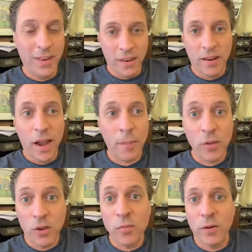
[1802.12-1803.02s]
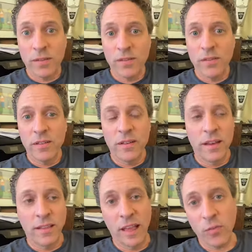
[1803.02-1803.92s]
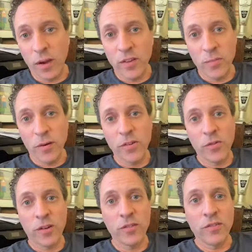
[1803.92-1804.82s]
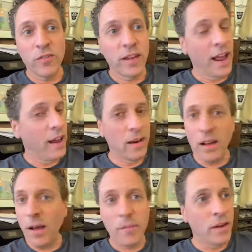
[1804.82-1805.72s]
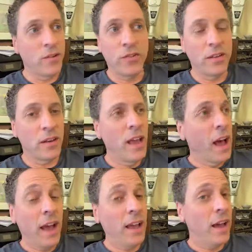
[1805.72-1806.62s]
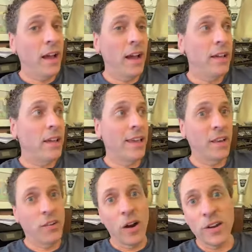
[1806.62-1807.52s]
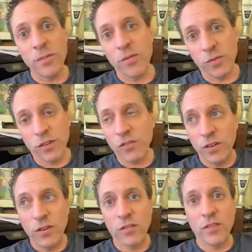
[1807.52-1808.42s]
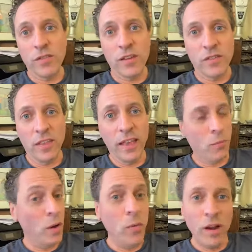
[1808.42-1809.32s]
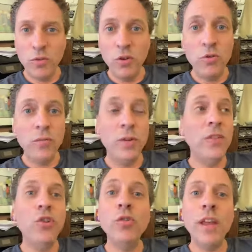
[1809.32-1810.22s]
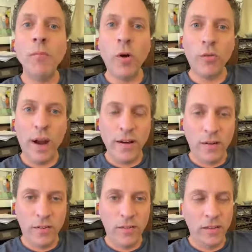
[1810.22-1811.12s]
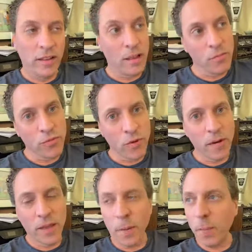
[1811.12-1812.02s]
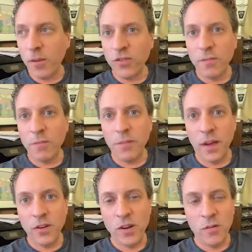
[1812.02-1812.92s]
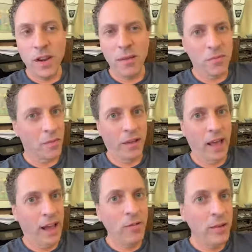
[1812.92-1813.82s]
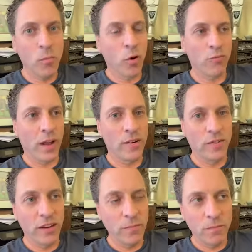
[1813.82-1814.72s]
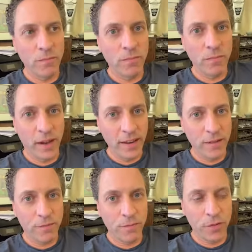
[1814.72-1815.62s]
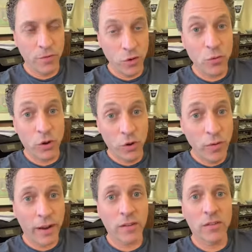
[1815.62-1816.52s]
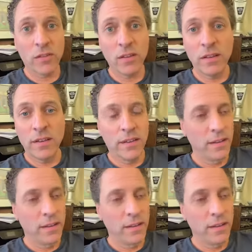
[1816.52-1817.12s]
We need a couple of good ones. And that's why experienced writers do that. I'm not interested. I get into arguments with the studios over this. They're like, we need more writers. And then they throw out like a bunch of unknown names. I'm like, I don't need more writers. I need a few good writers.